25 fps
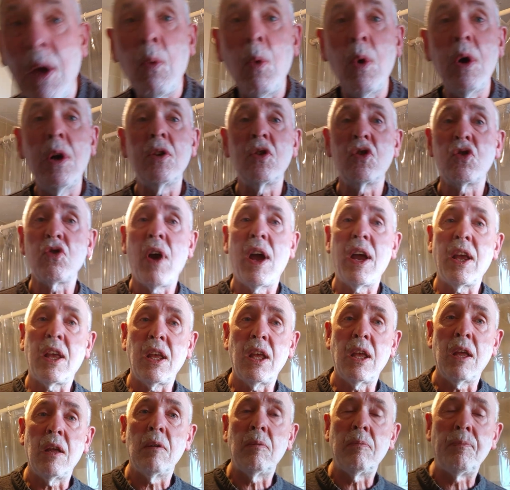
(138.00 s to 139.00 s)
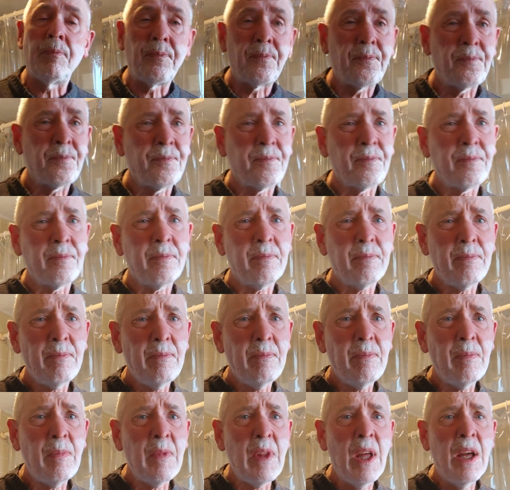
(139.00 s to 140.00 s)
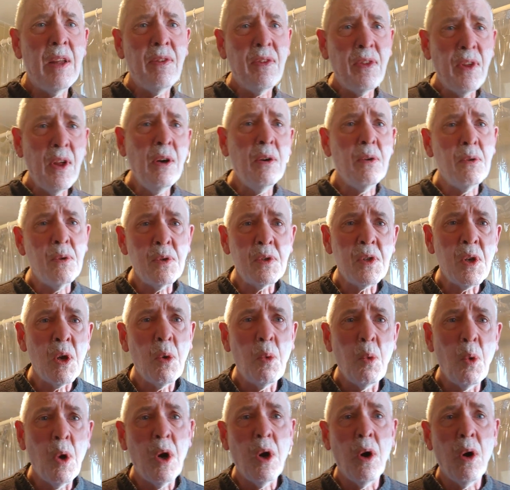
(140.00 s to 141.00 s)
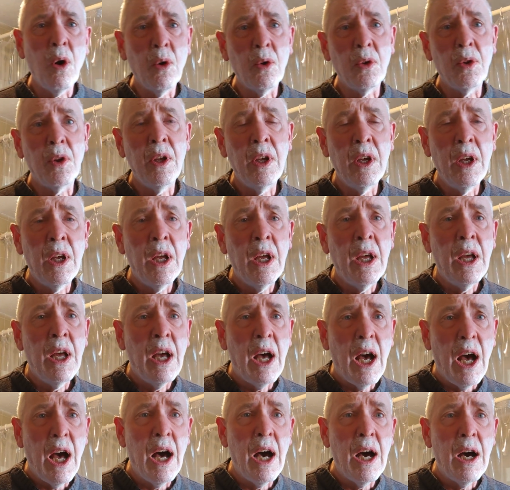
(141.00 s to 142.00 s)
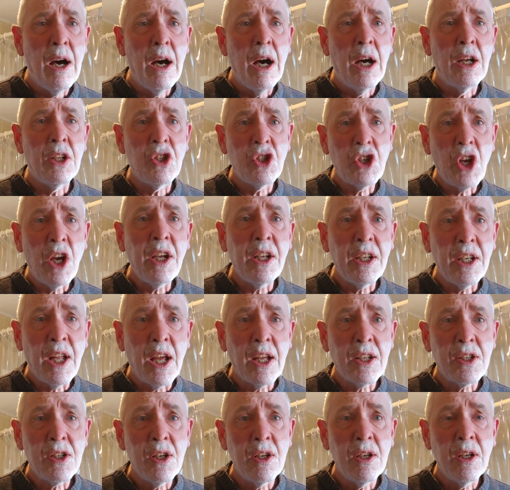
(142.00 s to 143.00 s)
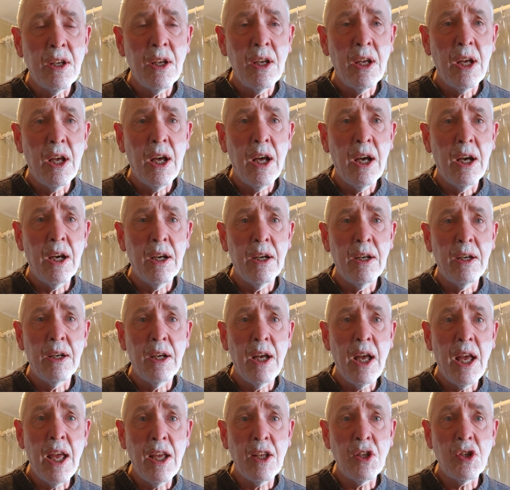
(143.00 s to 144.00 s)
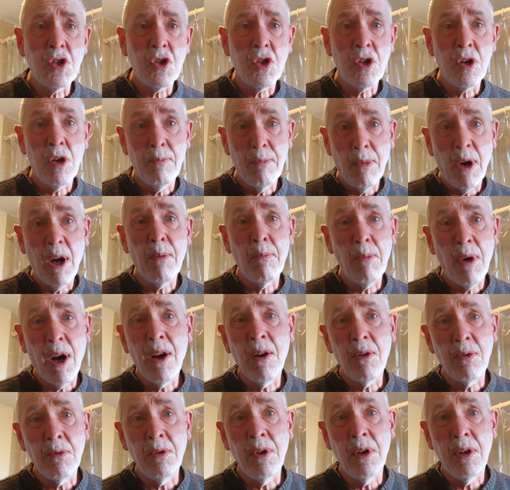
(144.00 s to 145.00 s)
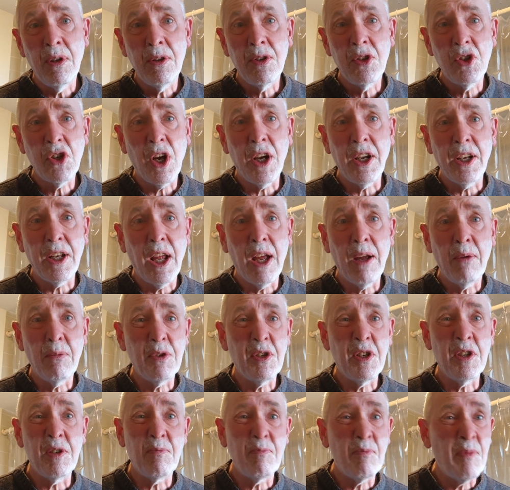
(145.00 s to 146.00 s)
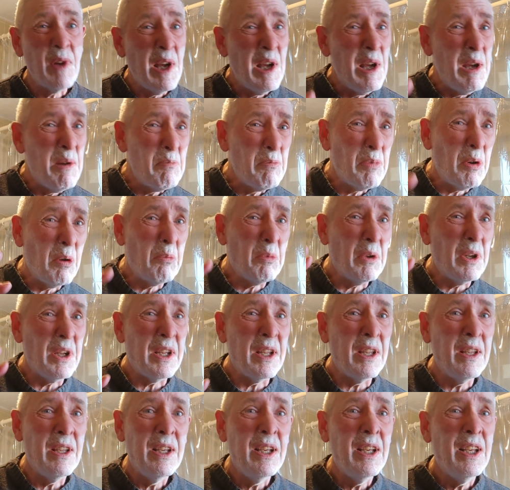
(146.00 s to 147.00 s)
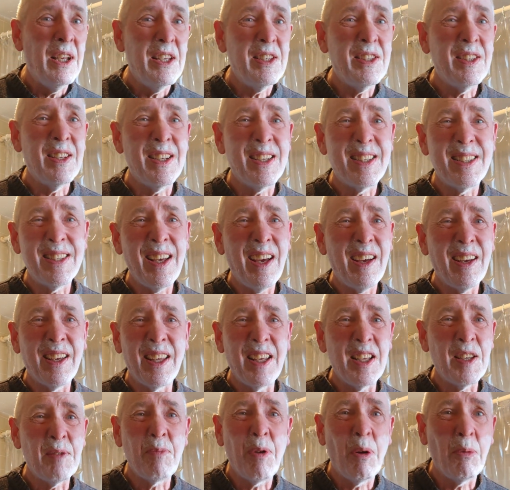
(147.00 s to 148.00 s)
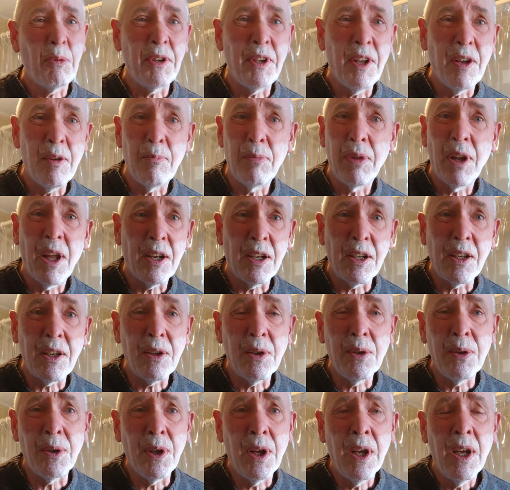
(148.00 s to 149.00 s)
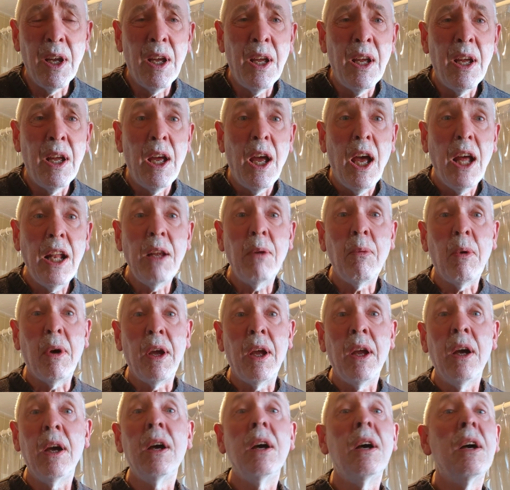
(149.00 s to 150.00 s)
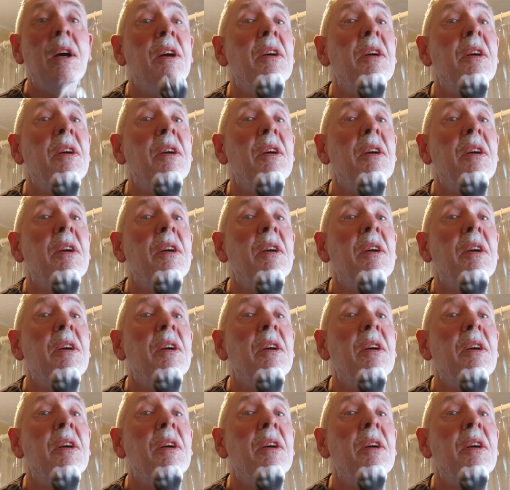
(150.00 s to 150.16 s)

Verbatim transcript: they were draggy. And those were on uh, a JNat uh, edge, my, my own JNat, which is probably, it's an Asagi, it's probably no bloody good. Anyway,